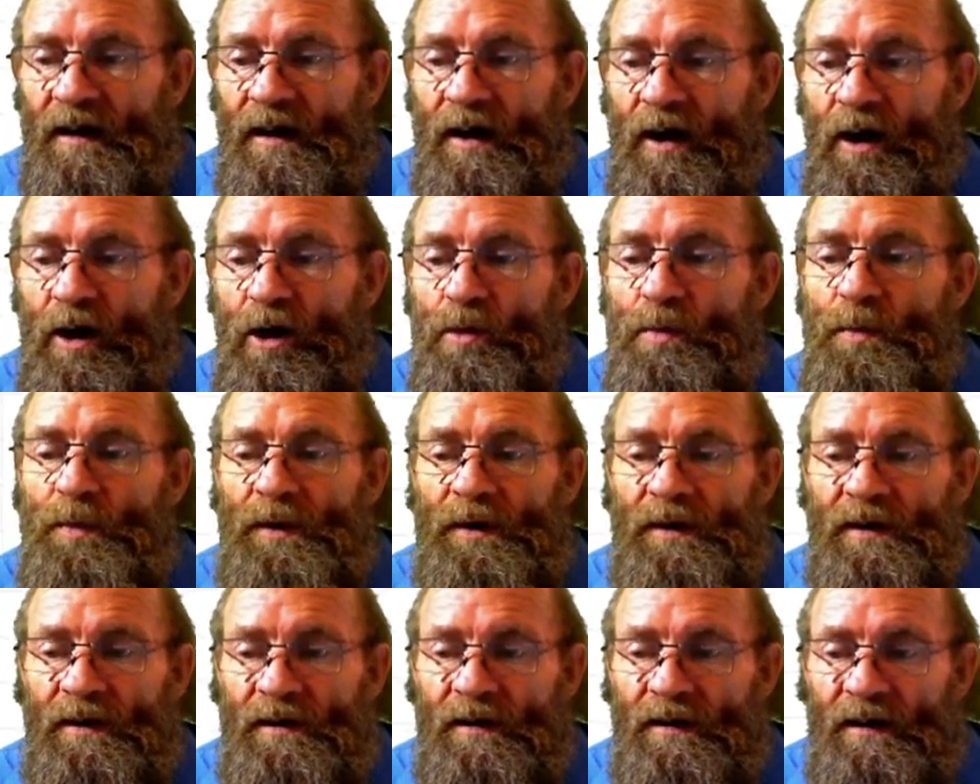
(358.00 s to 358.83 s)

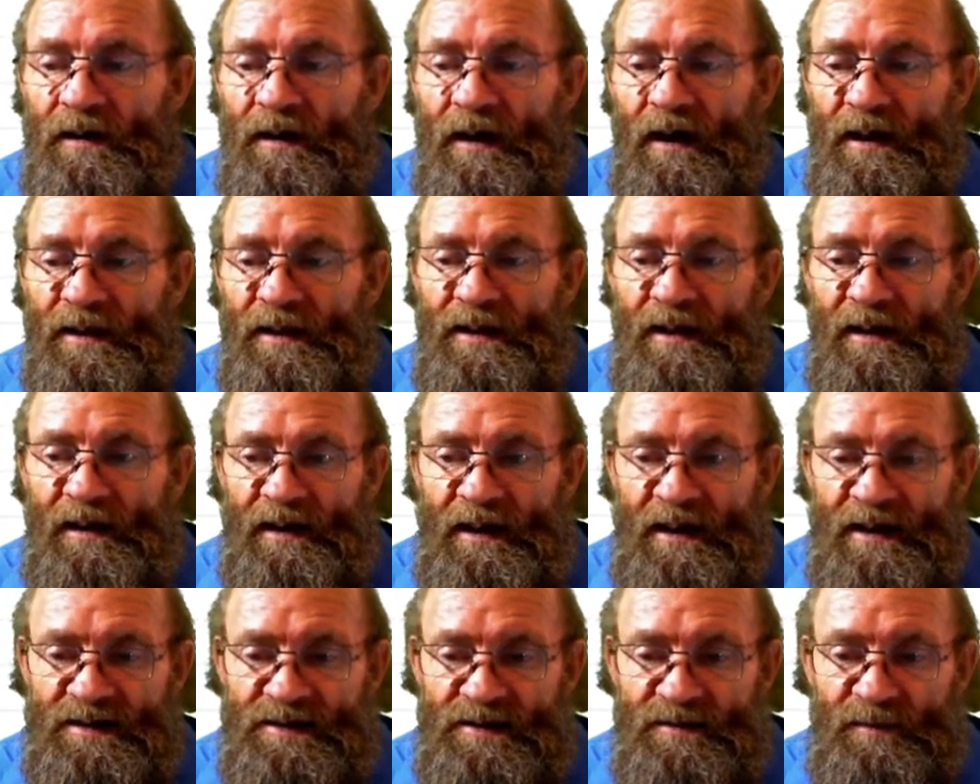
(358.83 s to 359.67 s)
open other
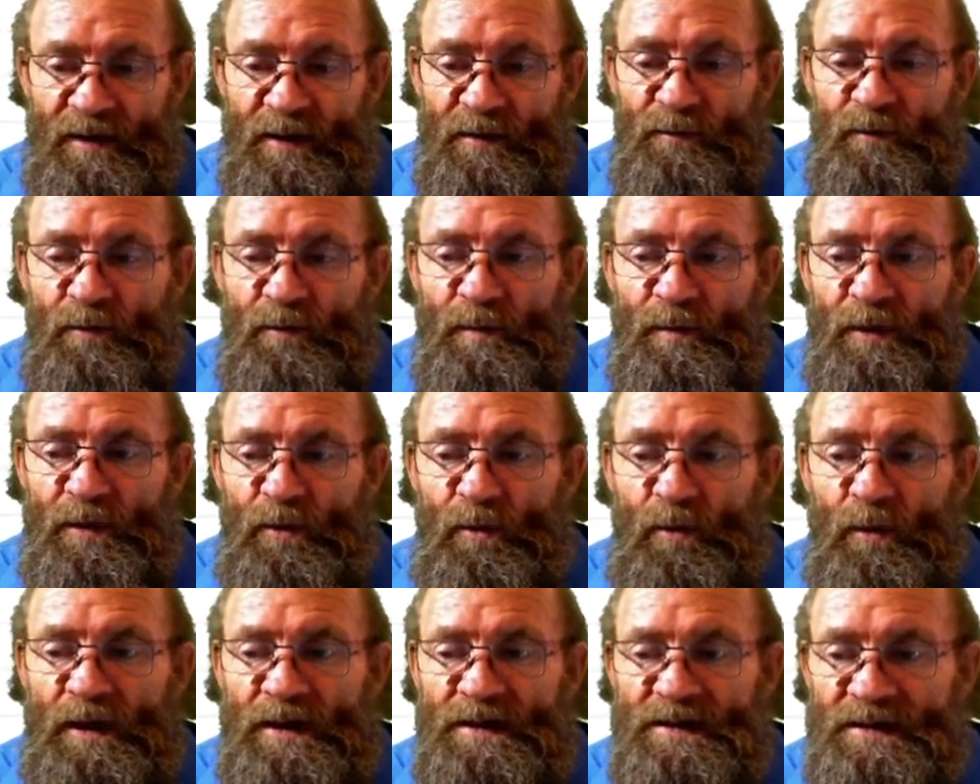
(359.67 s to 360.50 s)
XML format
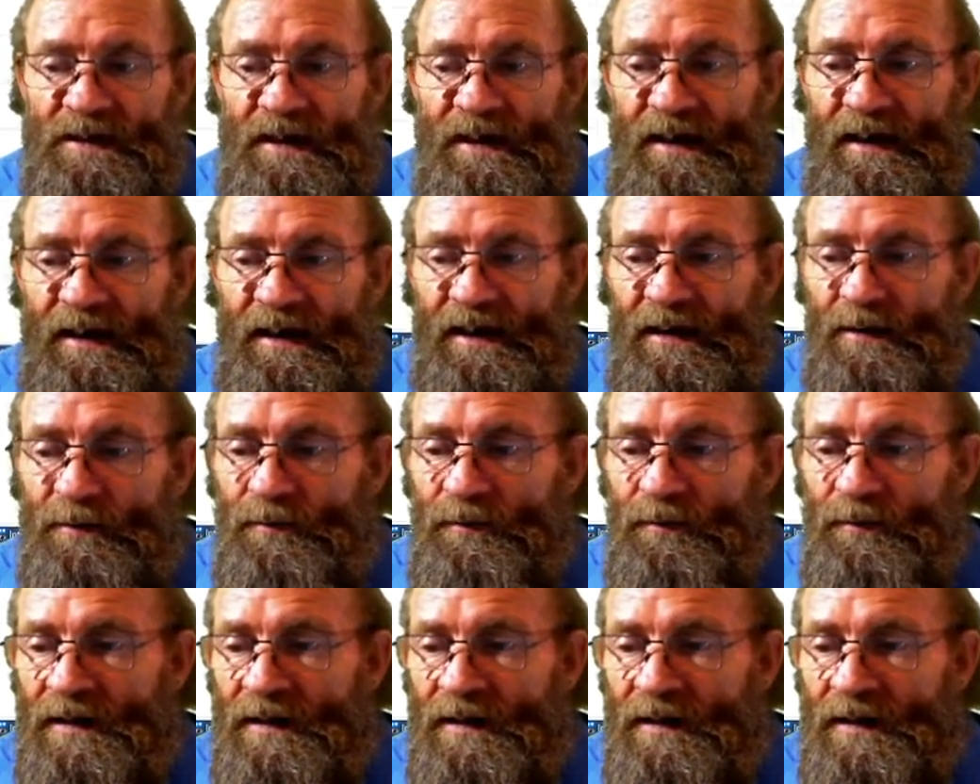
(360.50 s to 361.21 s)
once I have